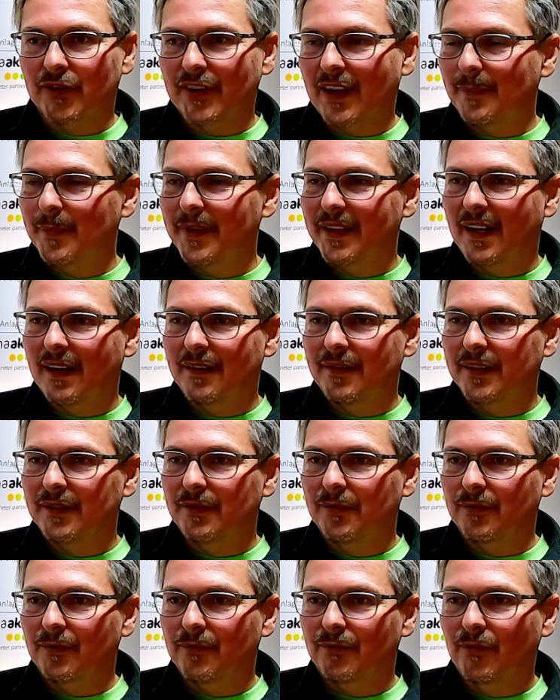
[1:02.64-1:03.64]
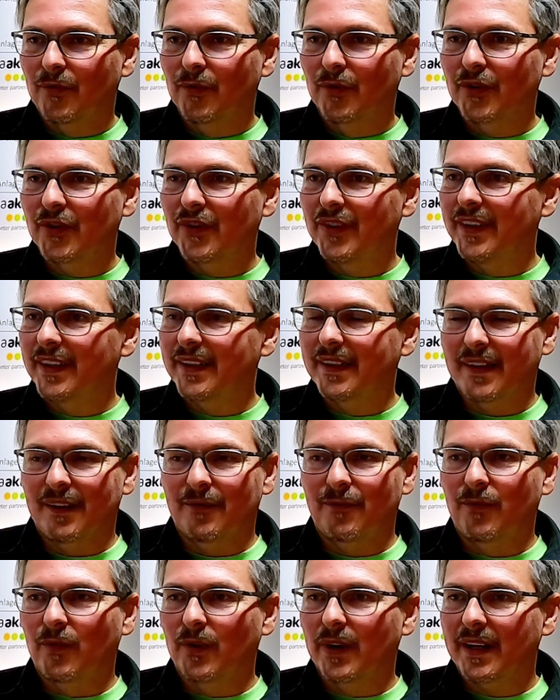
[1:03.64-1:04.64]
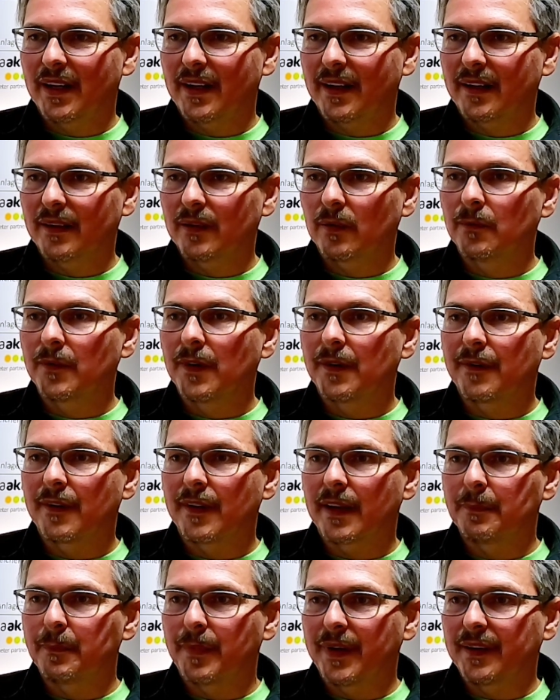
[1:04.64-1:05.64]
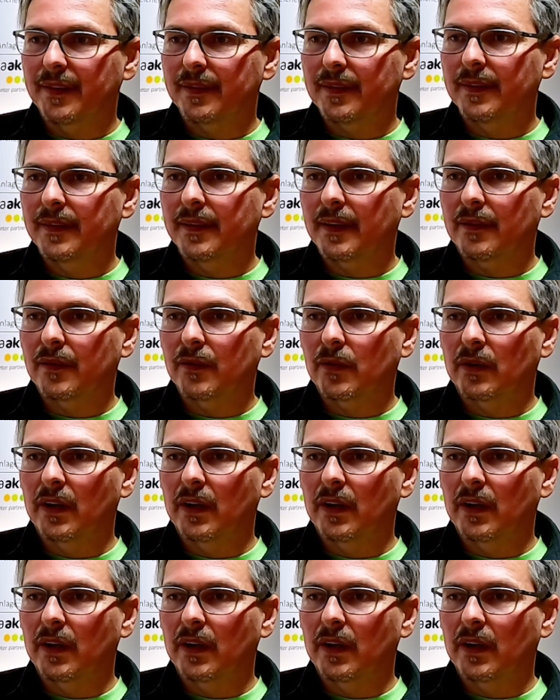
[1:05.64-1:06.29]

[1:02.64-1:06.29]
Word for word: The collaboration is excellent, and we are supported by SMA as a solar